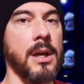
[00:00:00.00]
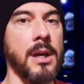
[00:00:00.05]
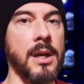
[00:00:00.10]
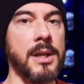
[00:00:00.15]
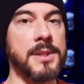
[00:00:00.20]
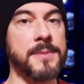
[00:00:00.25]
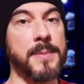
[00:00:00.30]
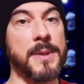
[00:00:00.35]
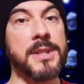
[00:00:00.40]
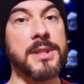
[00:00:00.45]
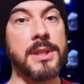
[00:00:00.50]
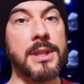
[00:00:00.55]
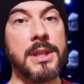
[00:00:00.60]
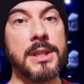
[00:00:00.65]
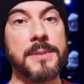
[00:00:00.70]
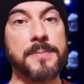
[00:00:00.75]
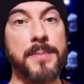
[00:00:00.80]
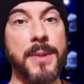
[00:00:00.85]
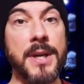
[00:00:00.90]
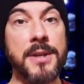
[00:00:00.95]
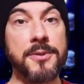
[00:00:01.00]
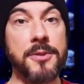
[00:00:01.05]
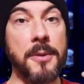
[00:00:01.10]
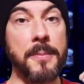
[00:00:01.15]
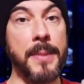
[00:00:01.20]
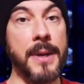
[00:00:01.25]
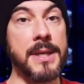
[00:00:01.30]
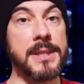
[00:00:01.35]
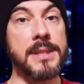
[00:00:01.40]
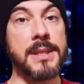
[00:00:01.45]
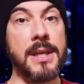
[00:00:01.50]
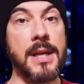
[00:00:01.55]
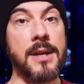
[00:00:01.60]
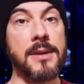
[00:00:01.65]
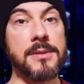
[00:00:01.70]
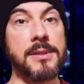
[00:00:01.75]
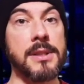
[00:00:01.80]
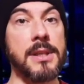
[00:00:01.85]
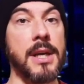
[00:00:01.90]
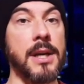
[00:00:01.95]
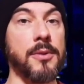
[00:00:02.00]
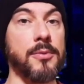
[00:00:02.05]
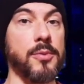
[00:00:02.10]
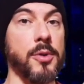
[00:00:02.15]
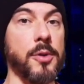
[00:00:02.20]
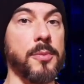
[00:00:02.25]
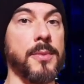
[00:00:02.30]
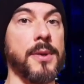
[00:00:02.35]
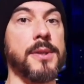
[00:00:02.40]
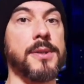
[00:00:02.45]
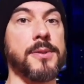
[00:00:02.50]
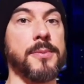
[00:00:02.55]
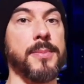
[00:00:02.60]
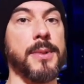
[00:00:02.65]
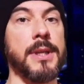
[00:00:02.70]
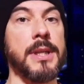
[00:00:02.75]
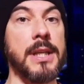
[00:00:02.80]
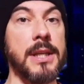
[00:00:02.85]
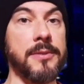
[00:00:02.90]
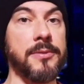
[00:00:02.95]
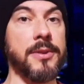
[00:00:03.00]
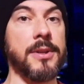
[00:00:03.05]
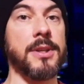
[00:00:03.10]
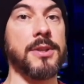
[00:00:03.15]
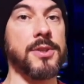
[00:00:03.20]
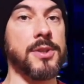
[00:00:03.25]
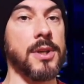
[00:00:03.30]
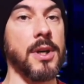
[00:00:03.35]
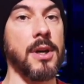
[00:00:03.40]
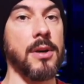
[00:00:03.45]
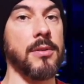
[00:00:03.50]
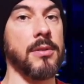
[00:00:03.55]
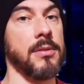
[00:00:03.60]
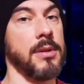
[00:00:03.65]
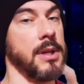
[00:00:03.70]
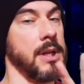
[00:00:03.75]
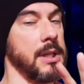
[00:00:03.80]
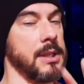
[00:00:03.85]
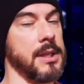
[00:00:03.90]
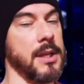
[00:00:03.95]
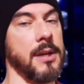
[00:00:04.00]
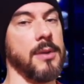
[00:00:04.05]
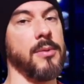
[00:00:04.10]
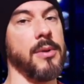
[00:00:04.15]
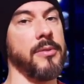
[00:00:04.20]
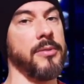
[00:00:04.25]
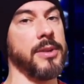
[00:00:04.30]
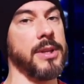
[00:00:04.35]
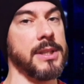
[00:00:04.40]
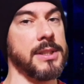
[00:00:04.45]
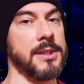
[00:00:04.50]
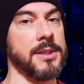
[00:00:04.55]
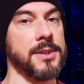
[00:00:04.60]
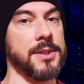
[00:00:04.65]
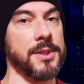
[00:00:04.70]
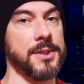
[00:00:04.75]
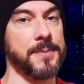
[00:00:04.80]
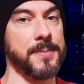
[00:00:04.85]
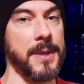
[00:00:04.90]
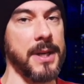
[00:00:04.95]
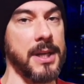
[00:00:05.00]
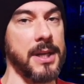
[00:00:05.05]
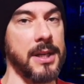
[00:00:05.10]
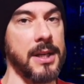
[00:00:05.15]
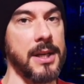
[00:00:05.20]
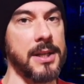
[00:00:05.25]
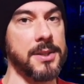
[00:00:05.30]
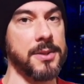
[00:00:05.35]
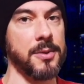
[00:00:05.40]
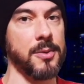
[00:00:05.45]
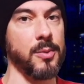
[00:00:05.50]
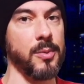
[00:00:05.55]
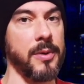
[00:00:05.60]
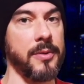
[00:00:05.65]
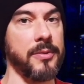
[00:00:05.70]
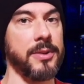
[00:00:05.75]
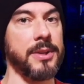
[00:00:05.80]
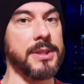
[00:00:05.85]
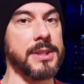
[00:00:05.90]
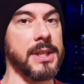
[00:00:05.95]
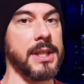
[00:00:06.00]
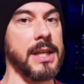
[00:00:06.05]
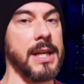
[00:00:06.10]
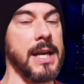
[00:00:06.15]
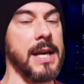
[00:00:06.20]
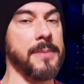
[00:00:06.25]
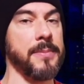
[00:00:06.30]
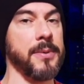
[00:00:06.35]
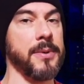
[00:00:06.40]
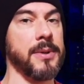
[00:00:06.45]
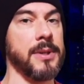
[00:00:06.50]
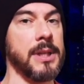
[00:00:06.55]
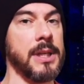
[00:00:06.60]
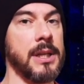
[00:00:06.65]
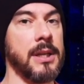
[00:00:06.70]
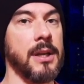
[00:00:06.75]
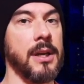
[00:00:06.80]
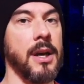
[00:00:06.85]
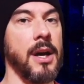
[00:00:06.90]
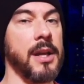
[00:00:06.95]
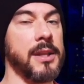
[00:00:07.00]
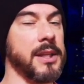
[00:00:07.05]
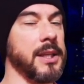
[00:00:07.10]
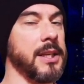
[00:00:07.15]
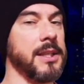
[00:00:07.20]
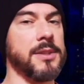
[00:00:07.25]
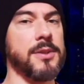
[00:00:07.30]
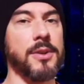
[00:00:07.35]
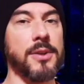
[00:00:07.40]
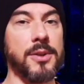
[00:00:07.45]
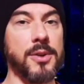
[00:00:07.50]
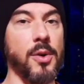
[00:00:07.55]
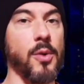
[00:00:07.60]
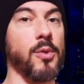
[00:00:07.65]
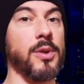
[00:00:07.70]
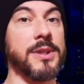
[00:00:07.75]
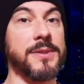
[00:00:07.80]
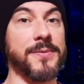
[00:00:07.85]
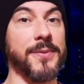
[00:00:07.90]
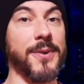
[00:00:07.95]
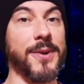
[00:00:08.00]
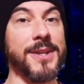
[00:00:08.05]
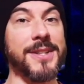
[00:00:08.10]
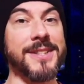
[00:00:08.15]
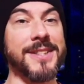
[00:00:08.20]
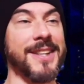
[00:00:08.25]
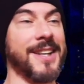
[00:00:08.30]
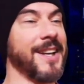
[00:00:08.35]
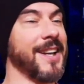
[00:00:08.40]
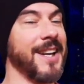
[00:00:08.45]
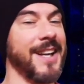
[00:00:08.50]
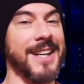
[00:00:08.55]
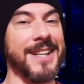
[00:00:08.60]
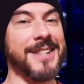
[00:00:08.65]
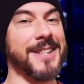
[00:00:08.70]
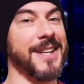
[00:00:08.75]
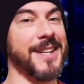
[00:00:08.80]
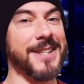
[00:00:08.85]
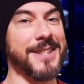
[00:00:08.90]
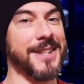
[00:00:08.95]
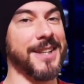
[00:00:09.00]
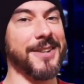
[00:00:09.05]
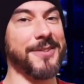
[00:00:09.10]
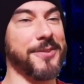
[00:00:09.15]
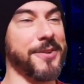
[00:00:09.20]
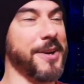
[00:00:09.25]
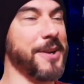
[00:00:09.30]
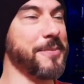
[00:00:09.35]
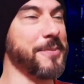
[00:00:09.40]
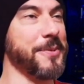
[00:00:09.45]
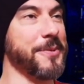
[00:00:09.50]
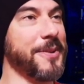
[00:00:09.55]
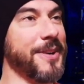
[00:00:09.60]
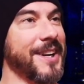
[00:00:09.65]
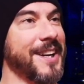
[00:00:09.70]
Especially as Pedro Pascal's now rumoured to be leaving the show. And I don't know whether this is just speculation or whether it's going to happen. I think he's got the coolest voice. It's incredible.